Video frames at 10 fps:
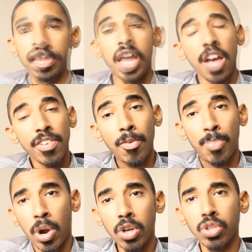Now, if you have
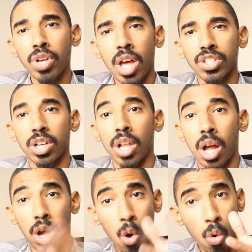a partial nozzle
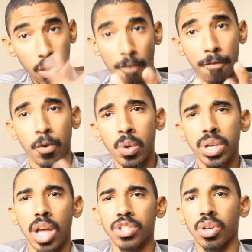clog or a
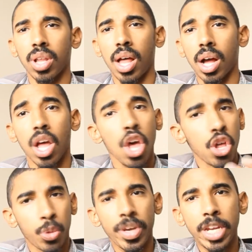full nozzle clog,
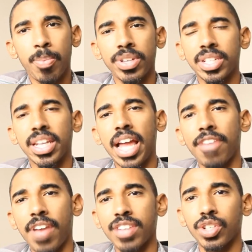3D Printed
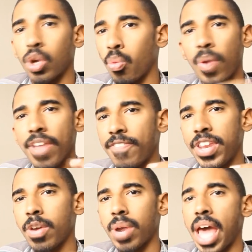Life has a great
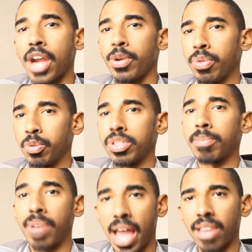video on how to do this with
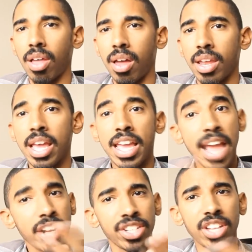some nylon.
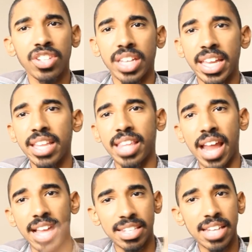He actually sells a kit
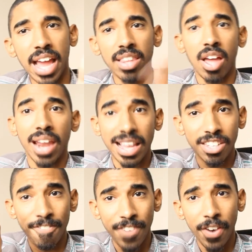that has nylon
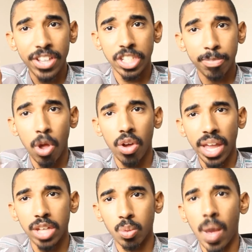and some very small
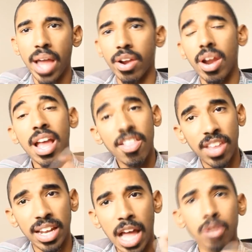gauge wire
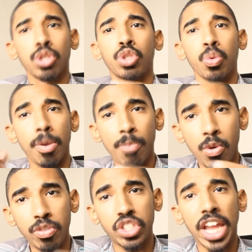that allows you to
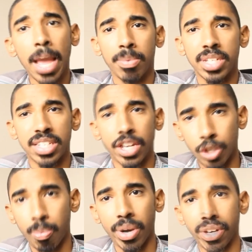remove jams
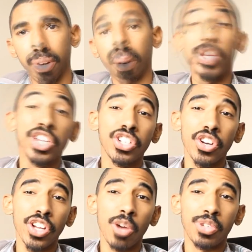inside your printer. Be
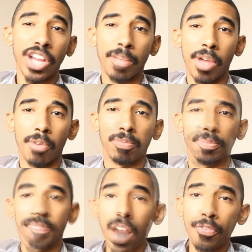sure to go check him out.
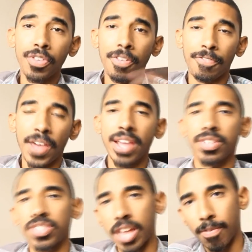Now for the
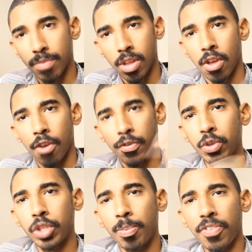final step.
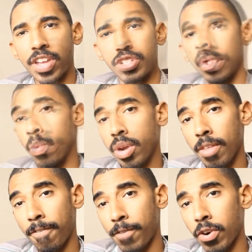Future prevention. One
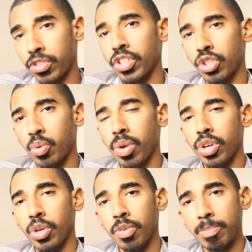of the first things you want
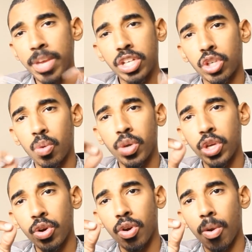to do is make sure
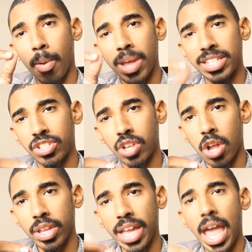when you're
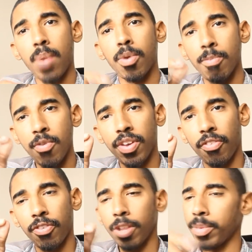installing and
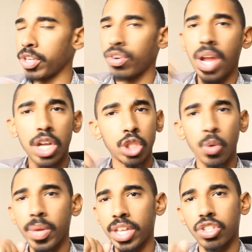removing filament, you're not
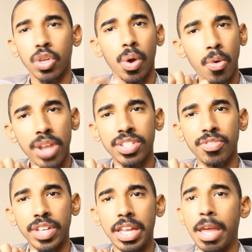doing it so
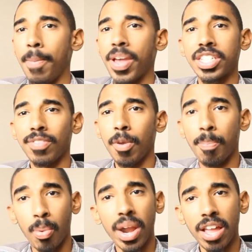aggressively, because if you
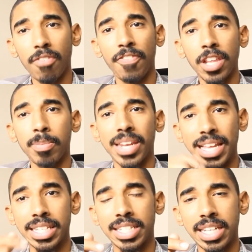break
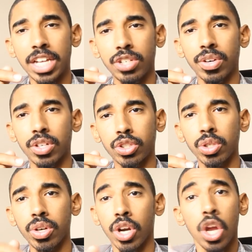filament inside your
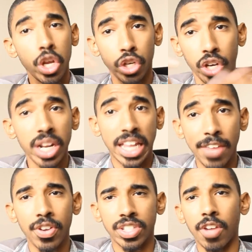extruder, you're going to
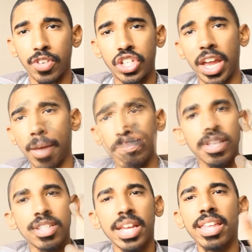give yourself a jam.
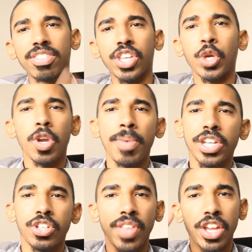Second thing, you want to
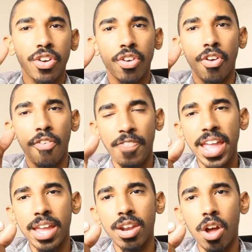make sure that your
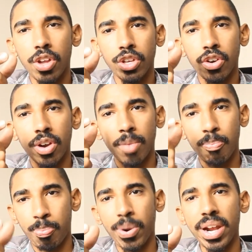fan on
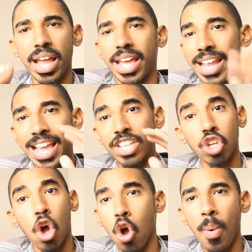your print head
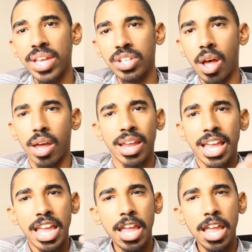is always on.